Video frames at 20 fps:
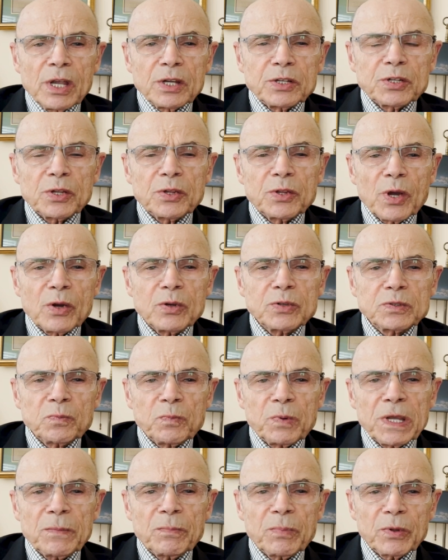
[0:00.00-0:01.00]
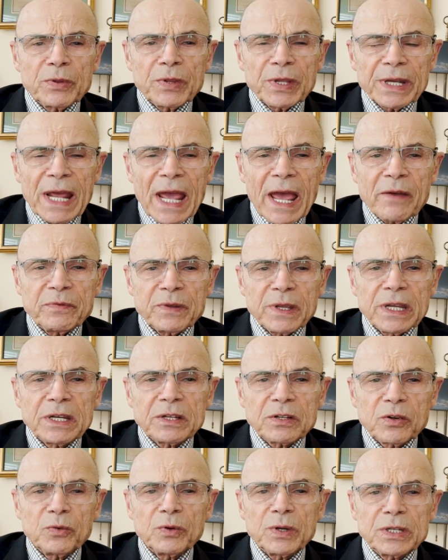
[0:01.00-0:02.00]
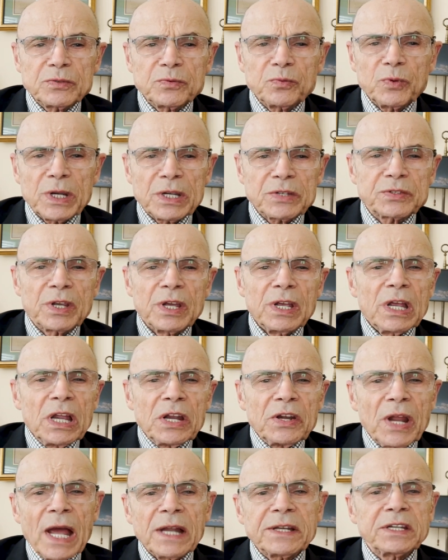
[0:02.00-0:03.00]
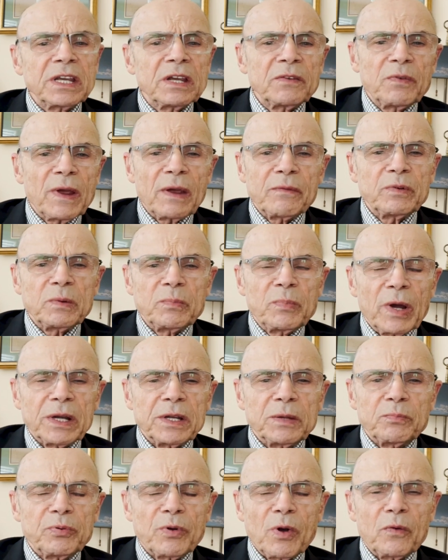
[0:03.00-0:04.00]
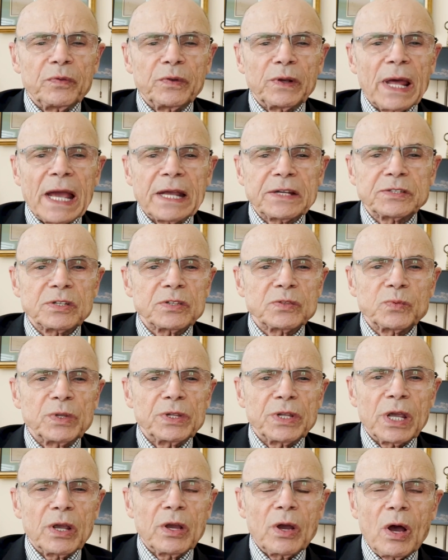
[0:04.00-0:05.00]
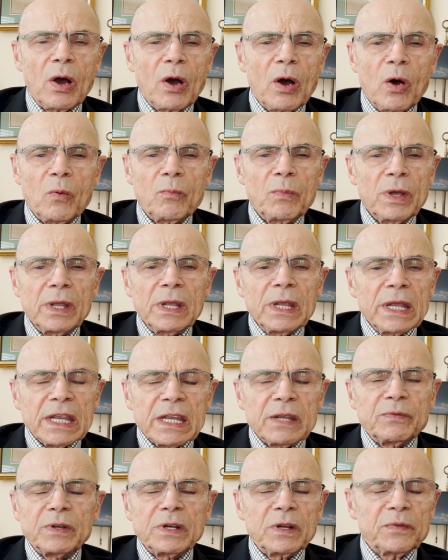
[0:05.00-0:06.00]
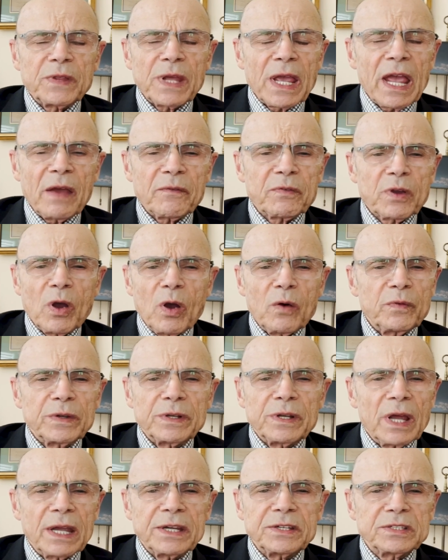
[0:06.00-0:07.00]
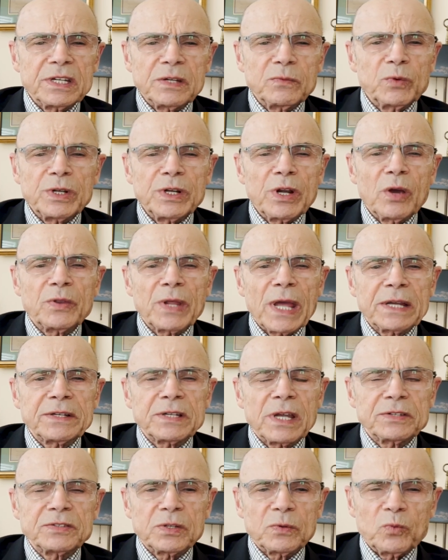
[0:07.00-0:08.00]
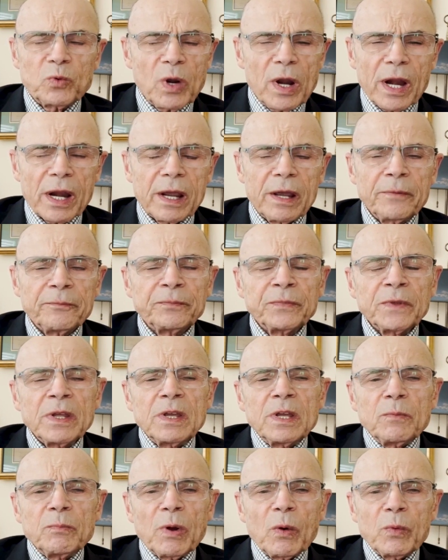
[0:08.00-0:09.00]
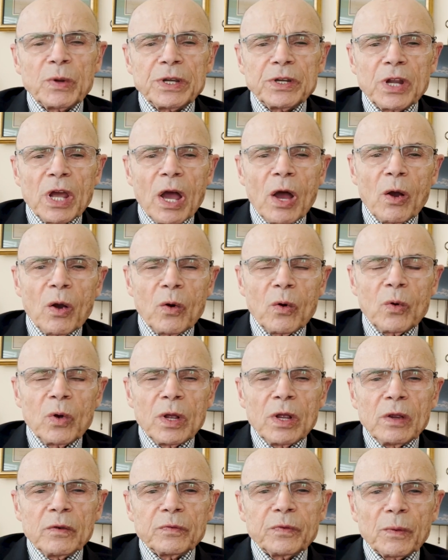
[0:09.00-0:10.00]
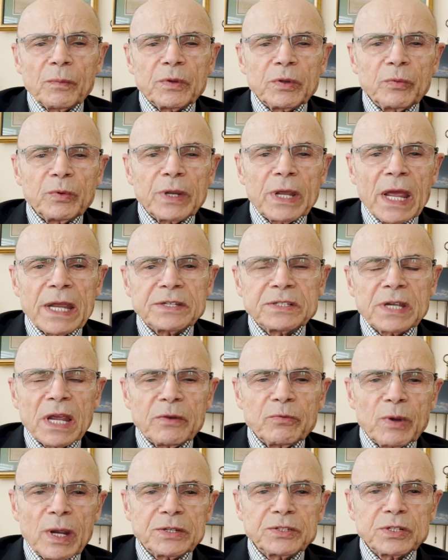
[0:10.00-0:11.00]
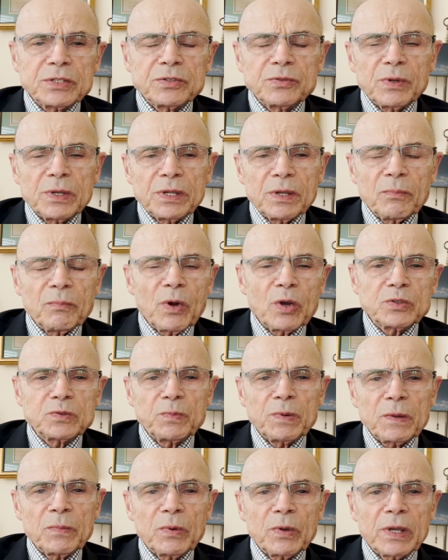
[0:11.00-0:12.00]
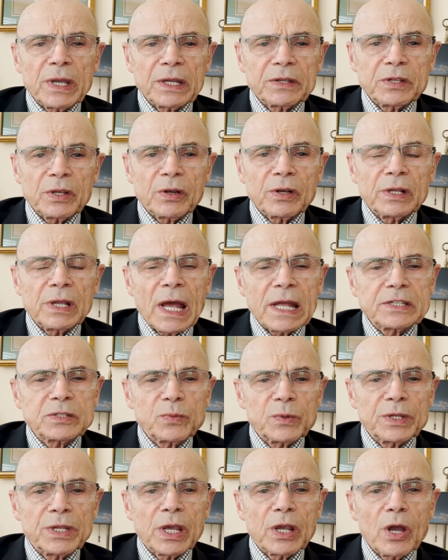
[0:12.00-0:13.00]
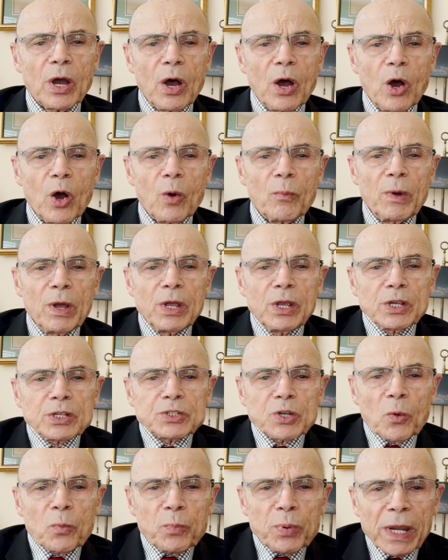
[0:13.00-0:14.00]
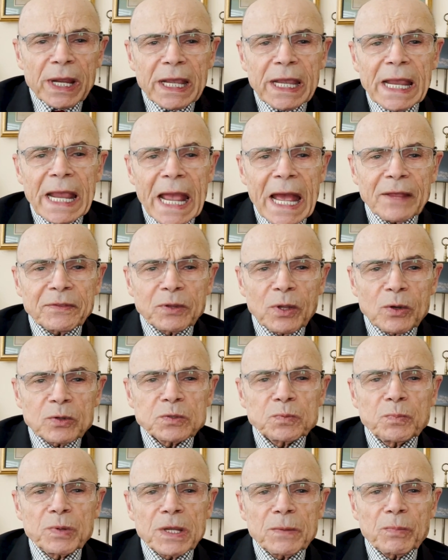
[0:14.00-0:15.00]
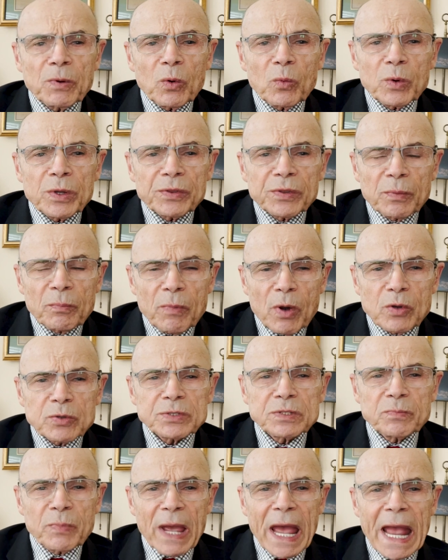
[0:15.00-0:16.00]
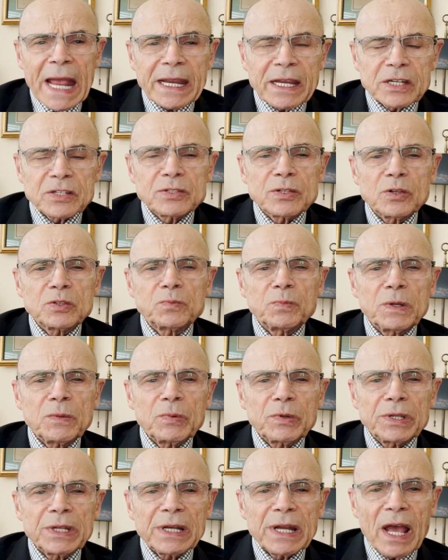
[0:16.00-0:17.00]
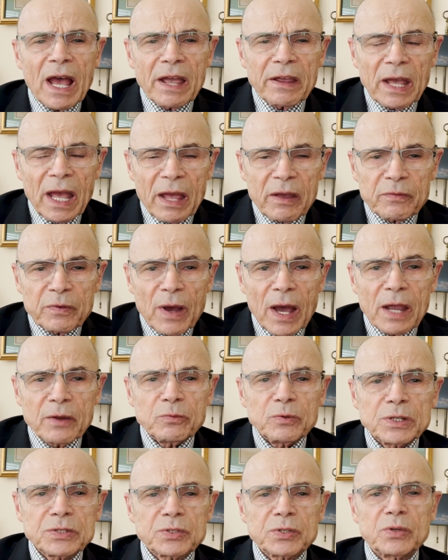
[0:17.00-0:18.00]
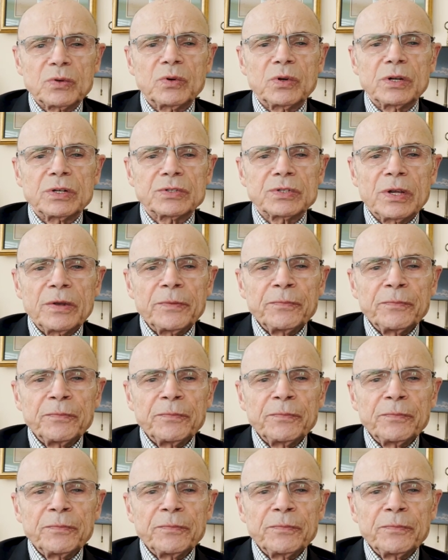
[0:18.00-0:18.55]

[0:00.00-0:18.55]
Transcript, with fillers: to those people that have increased risk. Not give everybody prophylaxis when they go home, even if they have COVID-19. We know that doesn't work. But we know from the Riete registry that most people get their clots when they go home. So picking out those people with the most baggage, those people that have high risk scores,